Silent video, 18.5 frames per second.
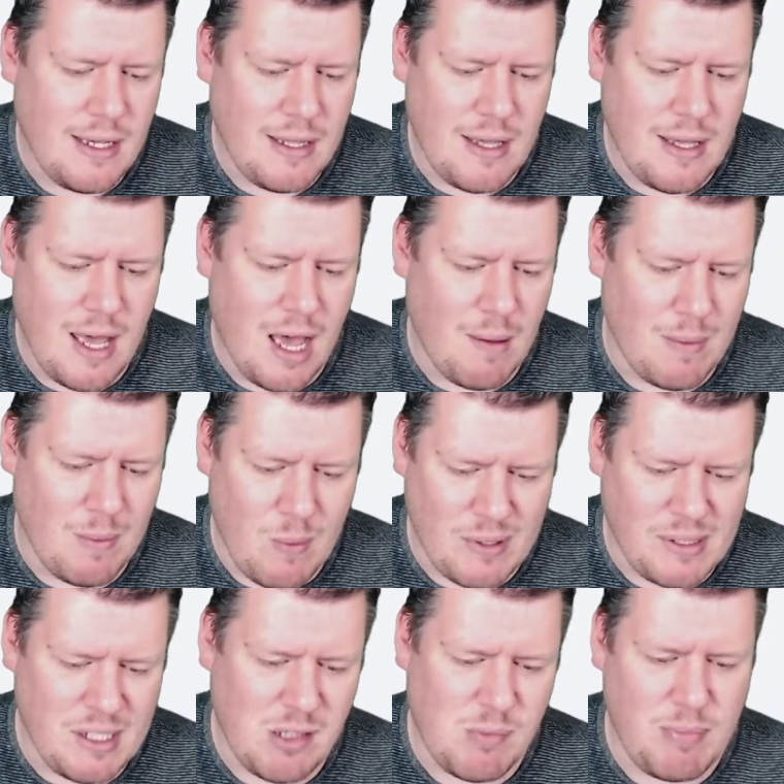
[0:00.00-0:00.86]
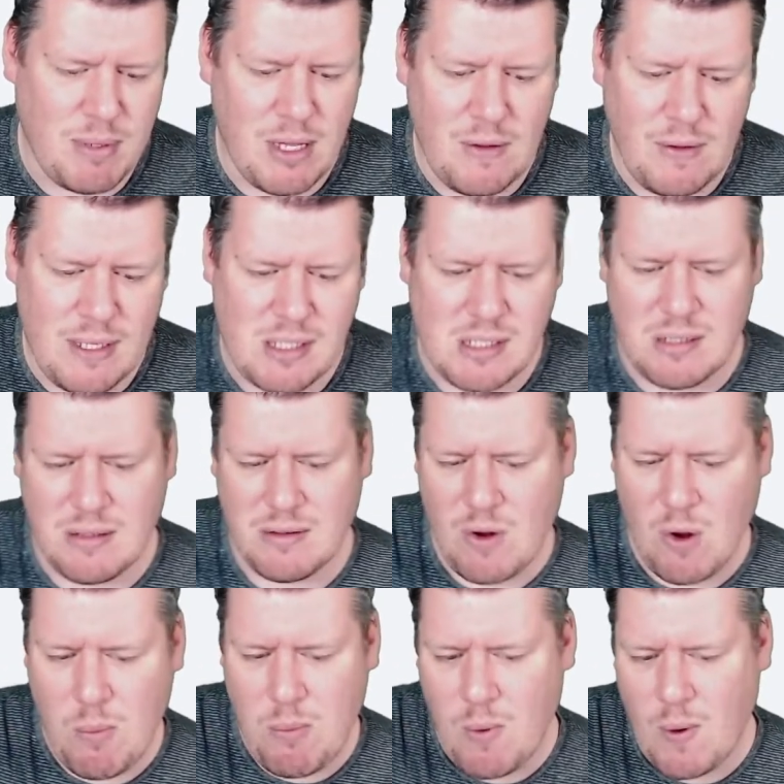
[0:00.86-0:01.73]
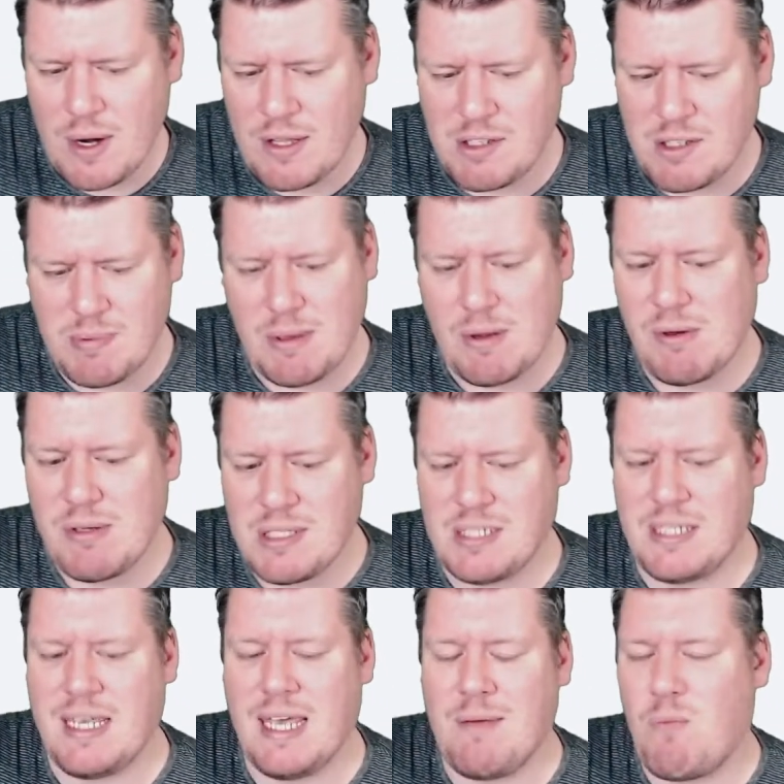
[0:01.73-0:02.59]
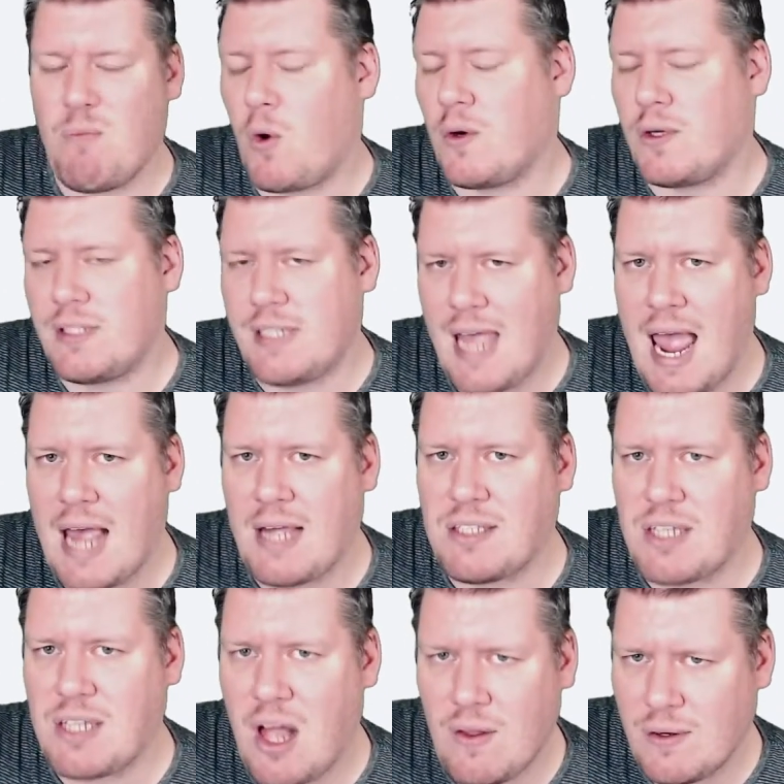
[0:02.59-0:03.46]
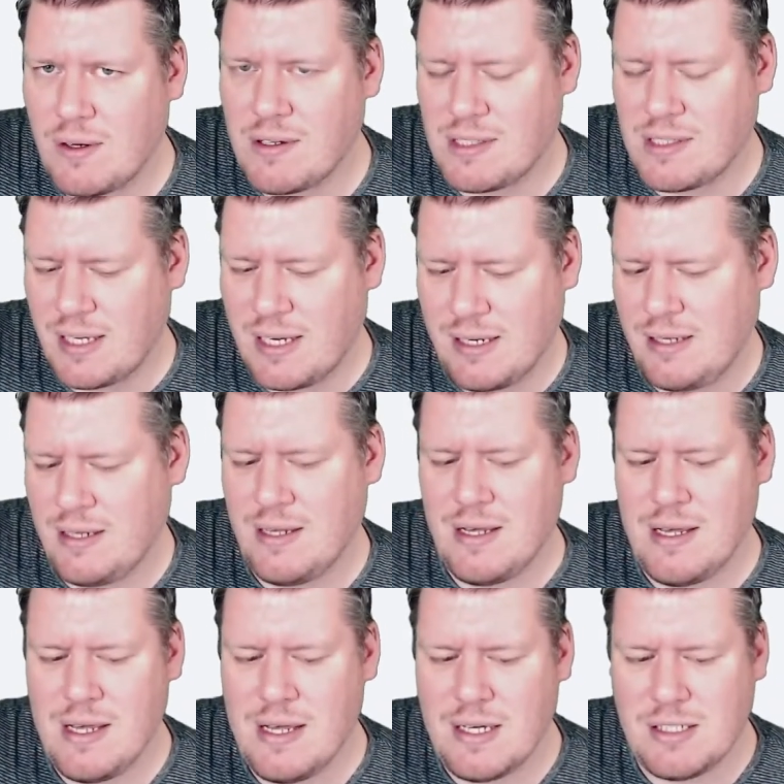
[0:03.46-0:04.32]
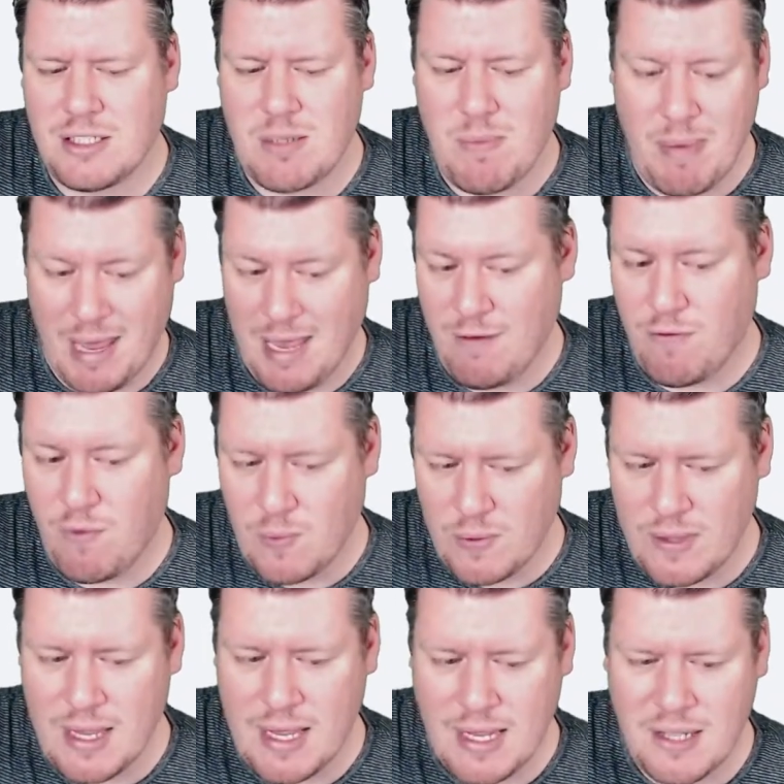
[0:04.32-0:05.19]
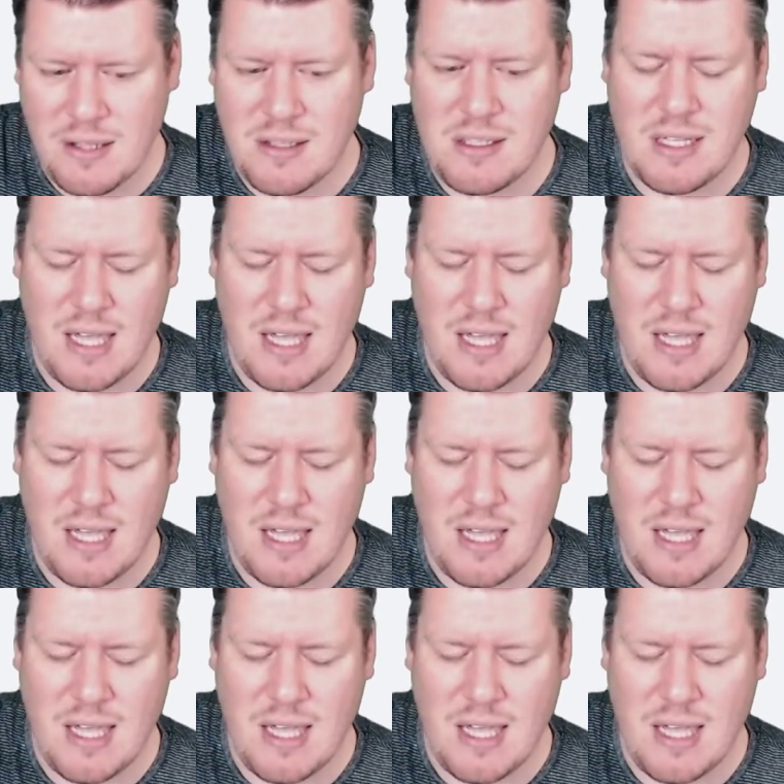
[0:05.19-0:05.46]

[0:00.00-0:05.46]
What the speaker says: What this bill is, the whole point of this bill is to get more tax dollars in to pay for things.